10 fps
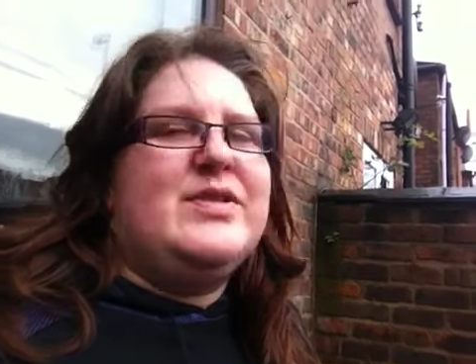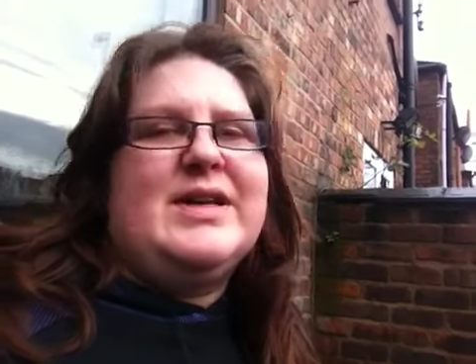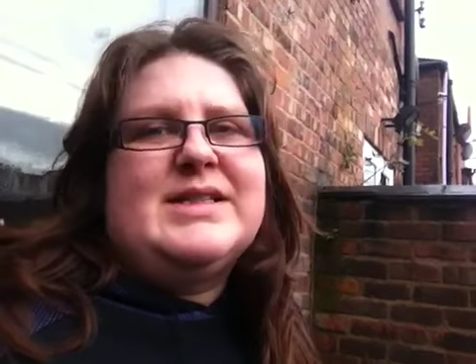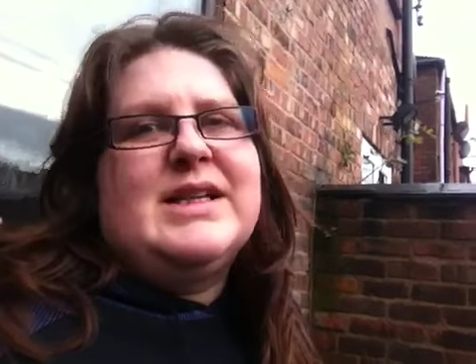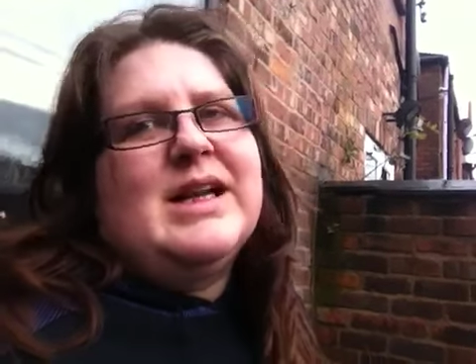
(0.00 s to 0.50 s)

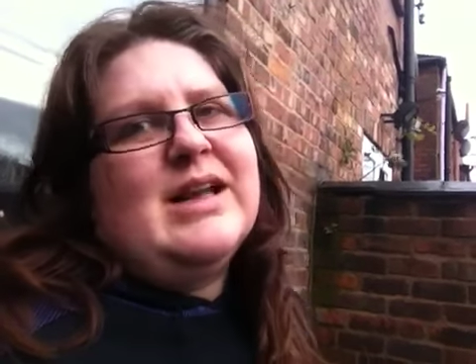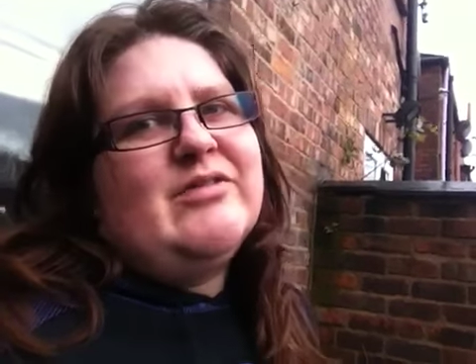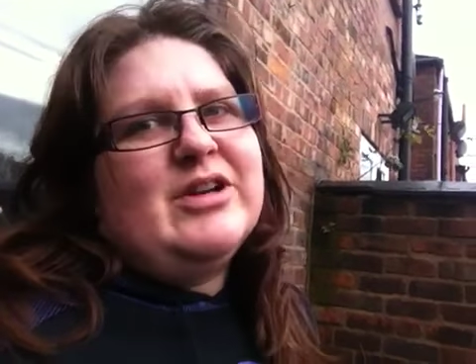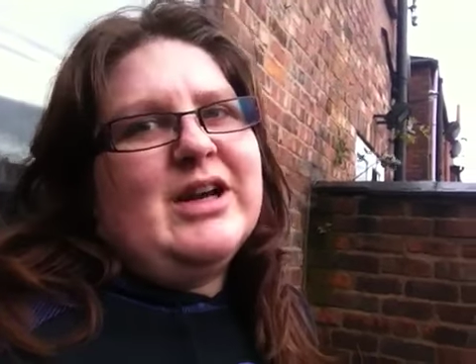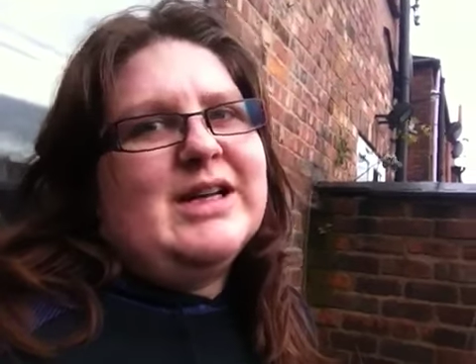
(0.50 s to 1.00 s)

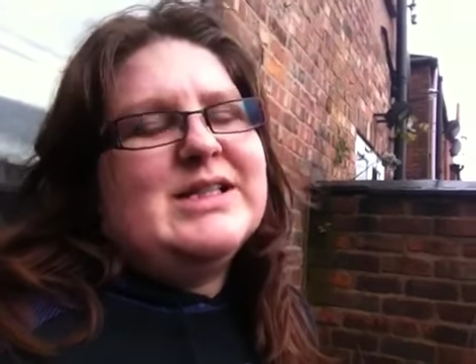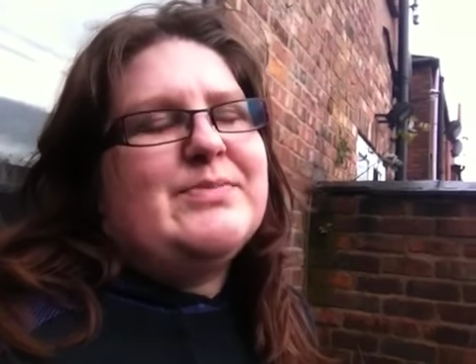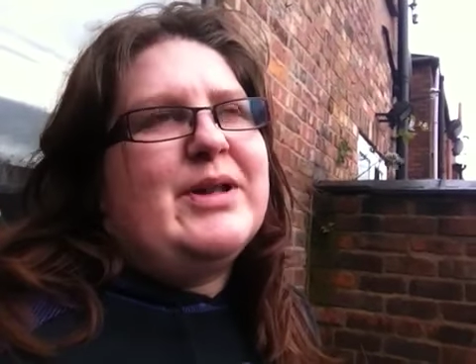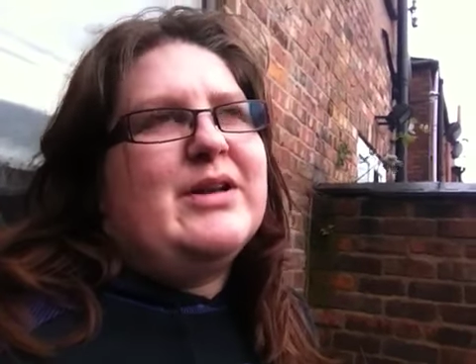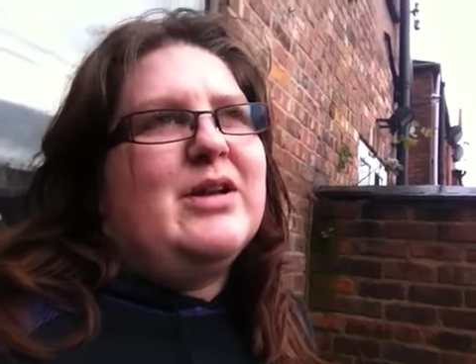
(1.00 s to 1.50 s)
2011, I
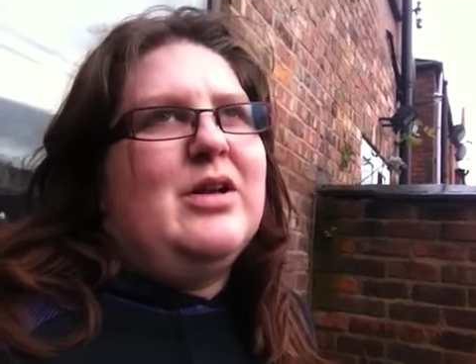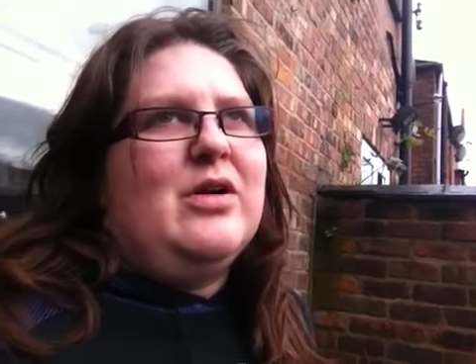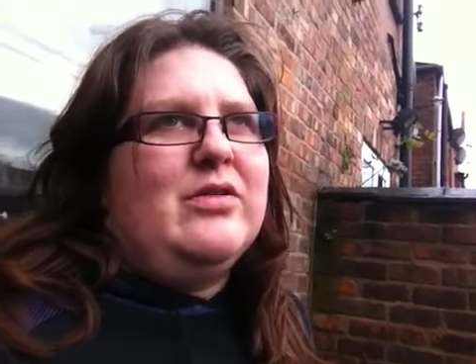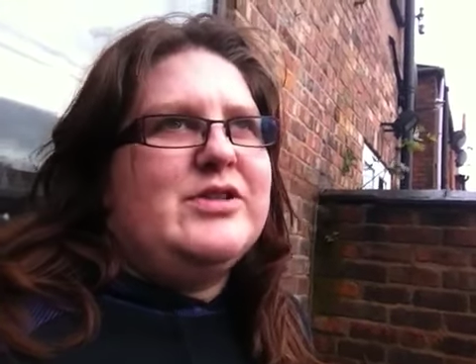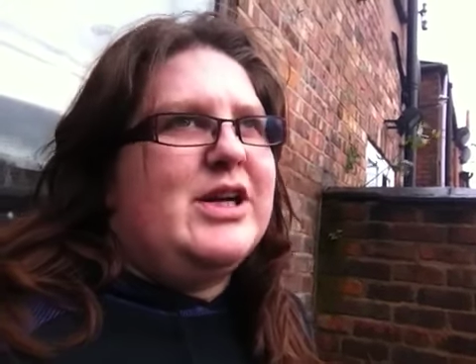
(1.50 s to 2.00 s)
spent a
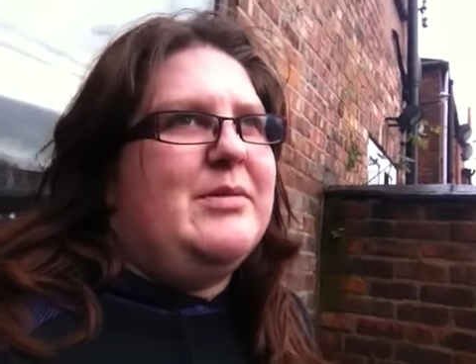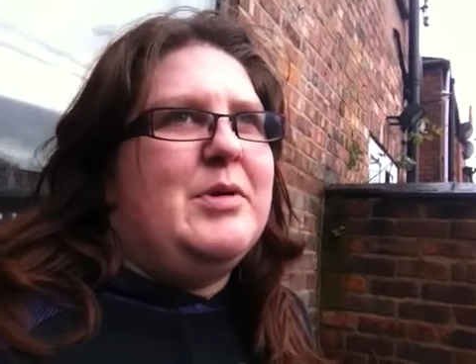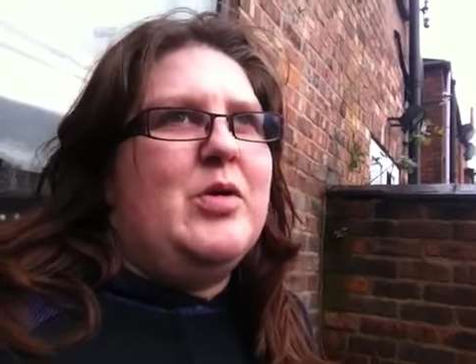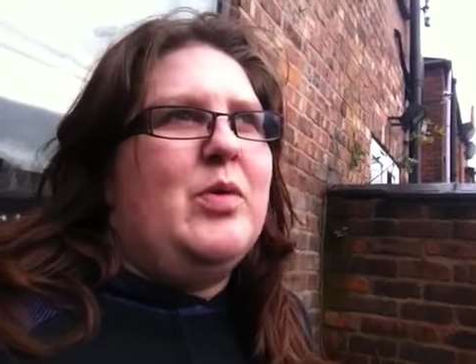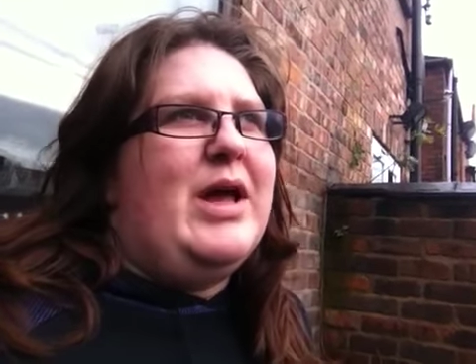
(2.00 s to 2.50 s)
lot of
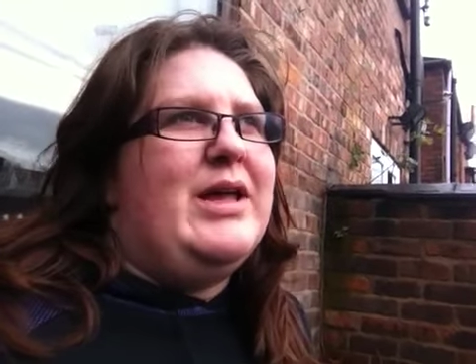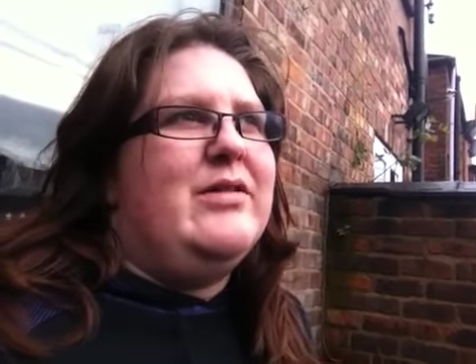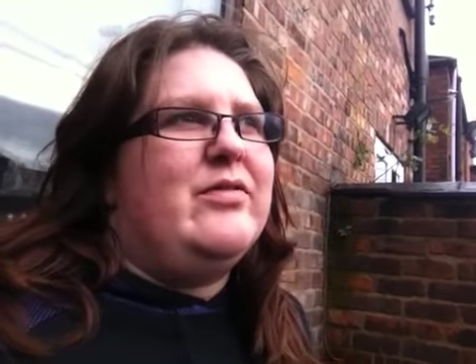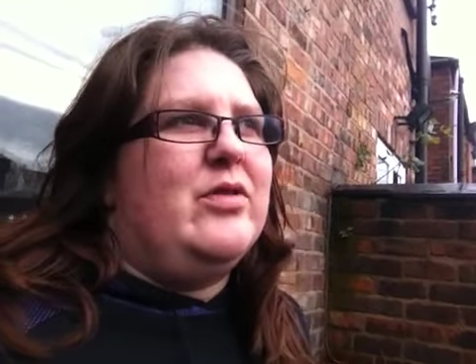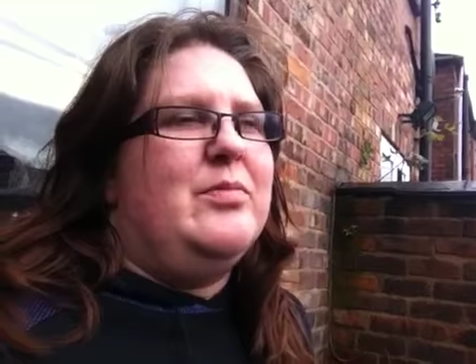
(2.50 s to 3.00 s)
time
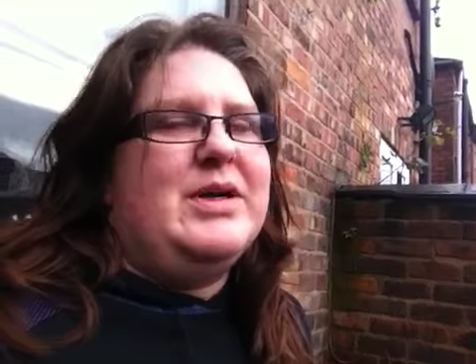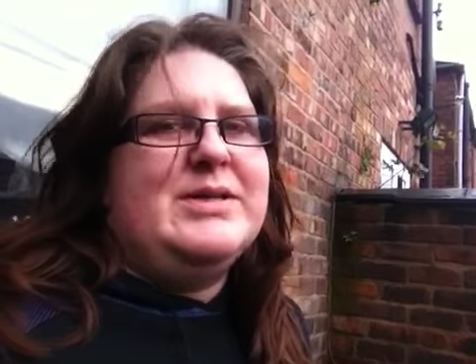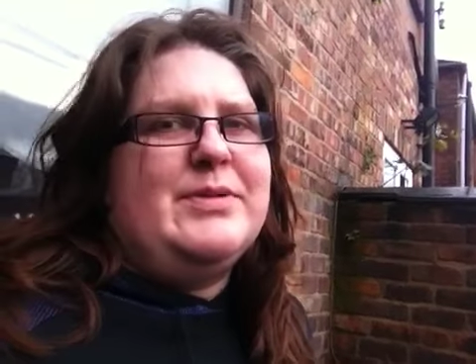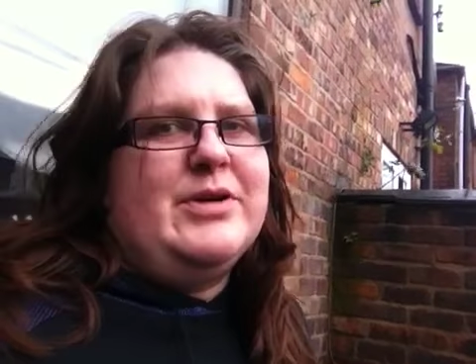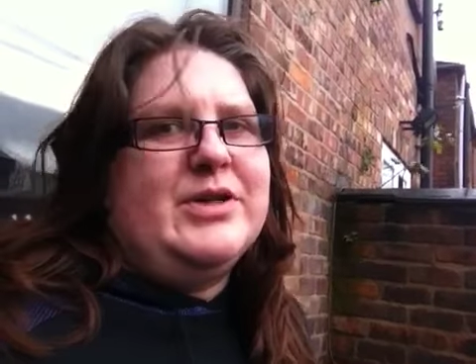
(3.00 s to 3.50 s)
away from my
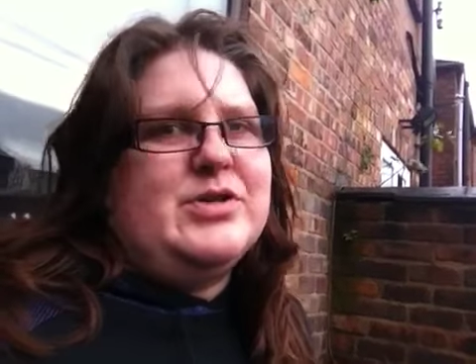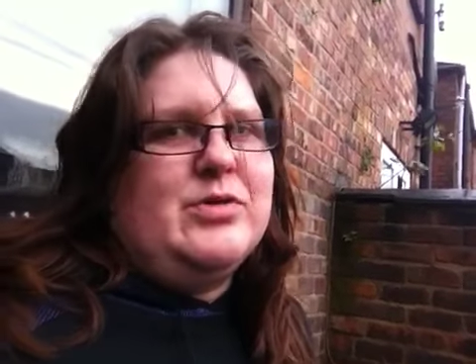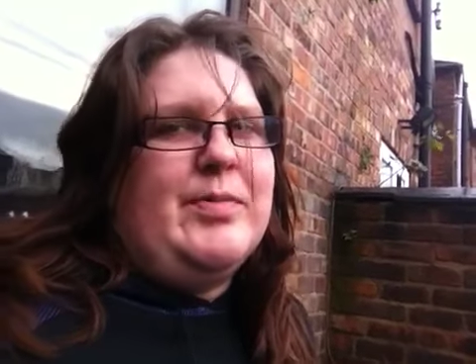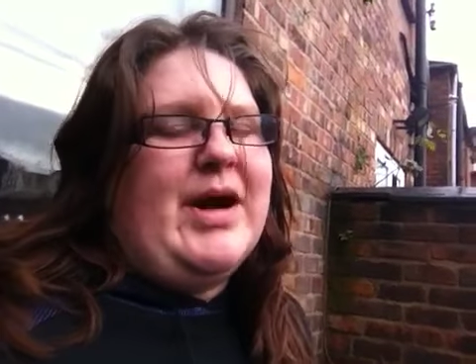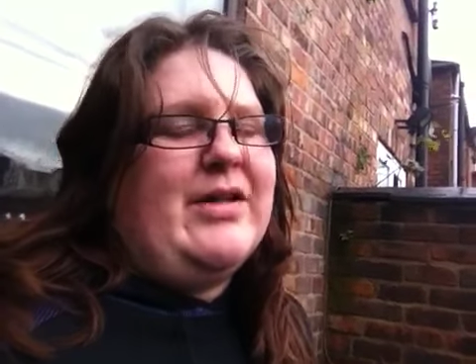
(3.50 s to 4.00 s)

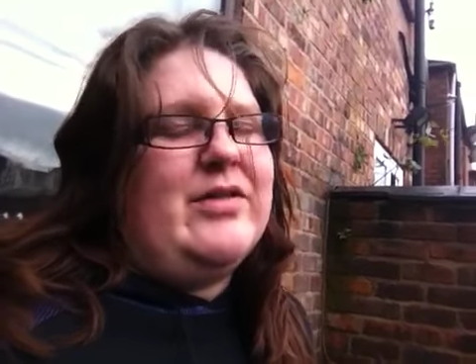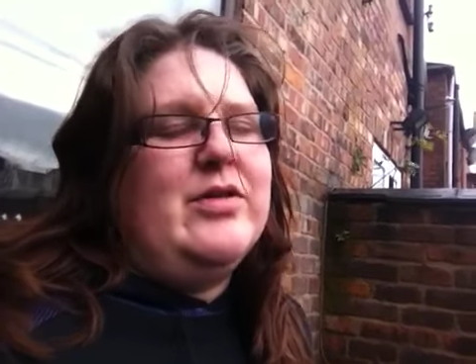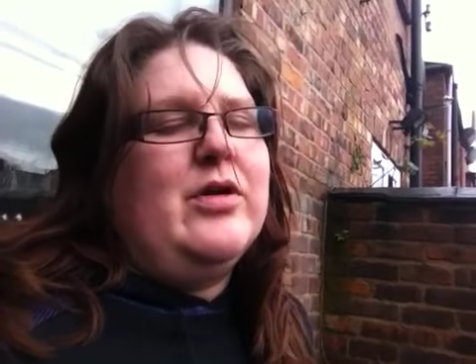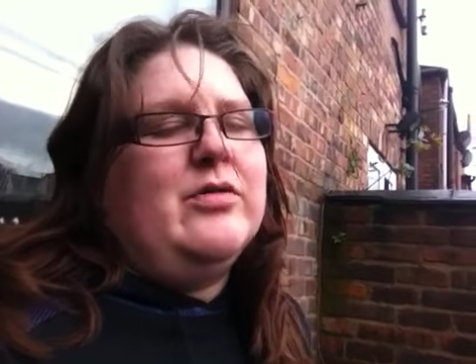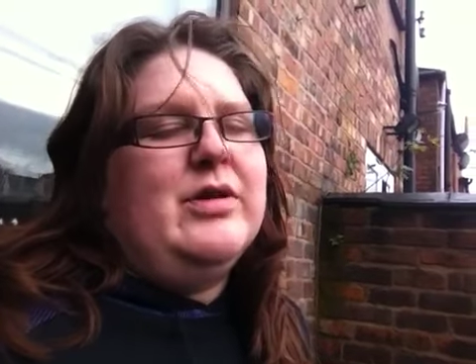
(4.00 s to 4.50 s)
spiritual path
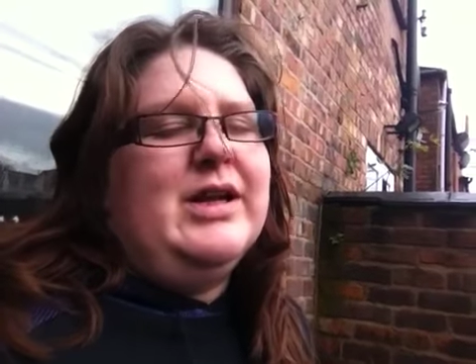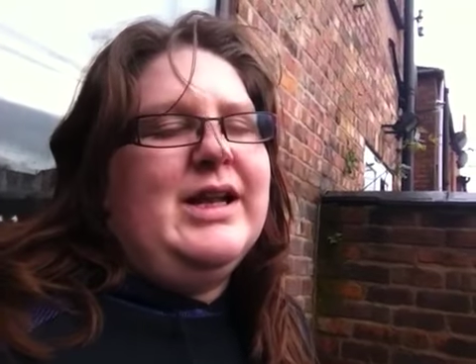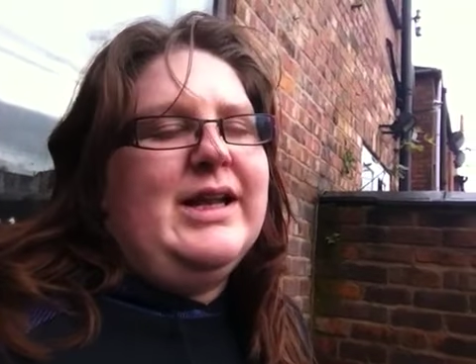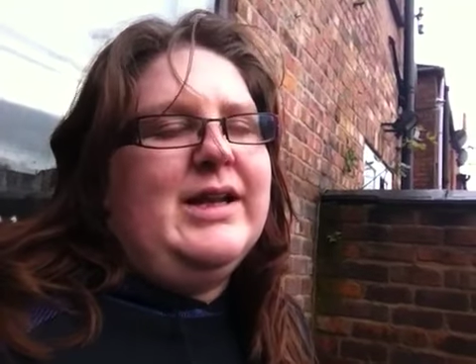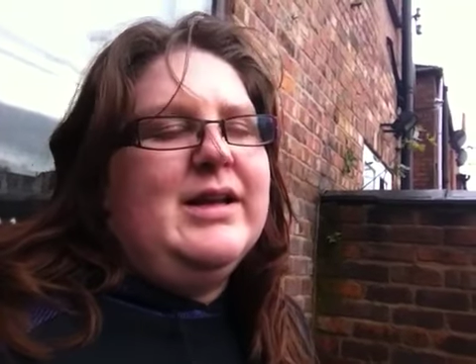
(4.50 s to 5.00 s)
and not
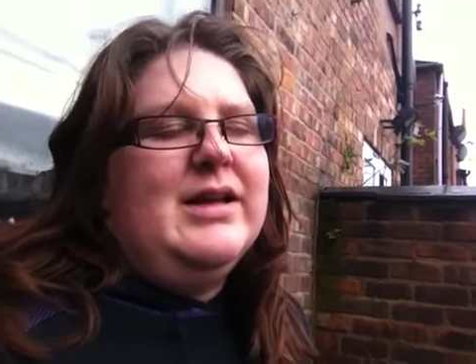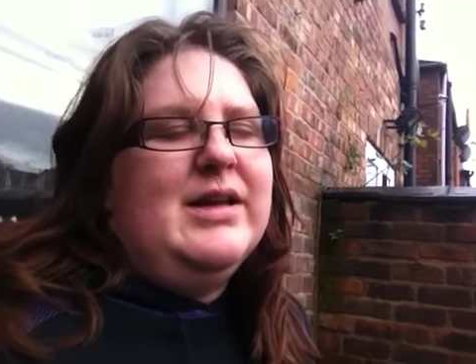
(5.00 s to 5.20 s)
really